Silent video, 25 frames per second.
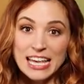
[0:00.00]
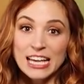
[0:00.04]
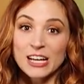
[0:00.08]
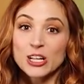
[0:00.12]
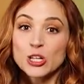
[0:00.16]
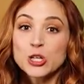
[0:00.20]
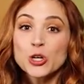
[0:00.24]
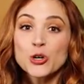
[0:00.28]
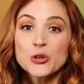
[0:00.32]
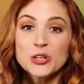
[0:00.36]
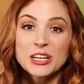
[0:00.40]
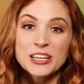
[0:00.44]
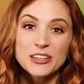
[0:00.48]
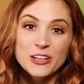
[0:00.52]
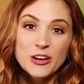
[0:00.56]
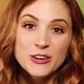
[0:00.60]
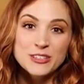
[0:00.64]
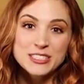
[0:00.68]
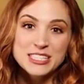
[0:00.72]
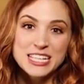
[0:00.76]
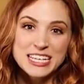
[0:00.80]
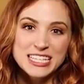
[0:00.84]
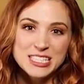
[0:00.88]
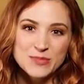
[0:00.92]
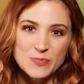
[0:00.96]
including
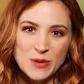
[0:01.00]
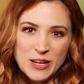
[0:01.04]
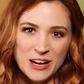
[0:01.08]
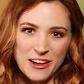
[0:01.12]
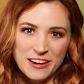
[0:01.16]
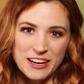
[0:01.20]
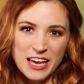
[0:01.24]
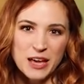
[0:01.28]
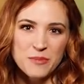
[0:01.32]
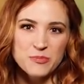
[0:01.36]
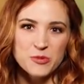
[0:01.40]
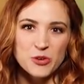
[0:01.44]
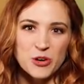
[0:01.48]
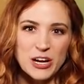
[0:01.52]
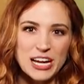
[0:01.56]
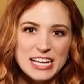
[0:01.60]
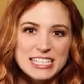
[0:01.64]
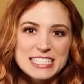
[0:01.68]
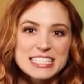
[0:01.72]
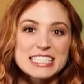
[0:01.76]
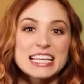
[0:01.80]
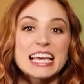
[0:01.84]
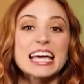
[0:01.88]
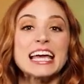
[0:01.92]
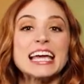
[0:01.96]
those they spent on
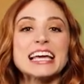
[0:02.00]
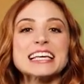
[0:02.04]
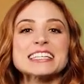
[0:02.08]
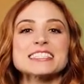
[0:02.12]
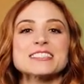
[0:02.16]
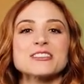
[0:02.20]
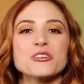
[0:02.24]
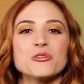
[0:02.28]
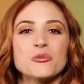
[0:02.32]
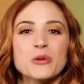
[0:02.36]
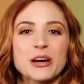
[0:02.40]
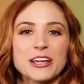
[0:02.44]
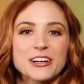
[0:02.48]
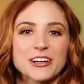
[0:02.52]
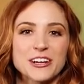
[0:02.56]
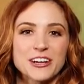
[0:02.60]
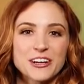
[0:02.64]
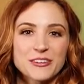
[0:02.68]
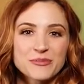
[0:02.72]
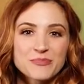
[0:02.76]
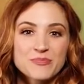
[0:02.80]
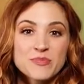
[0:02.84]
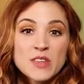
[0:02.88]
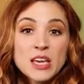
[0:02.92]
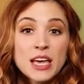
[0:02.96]
upgrades, is the
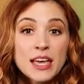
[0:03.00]
winner.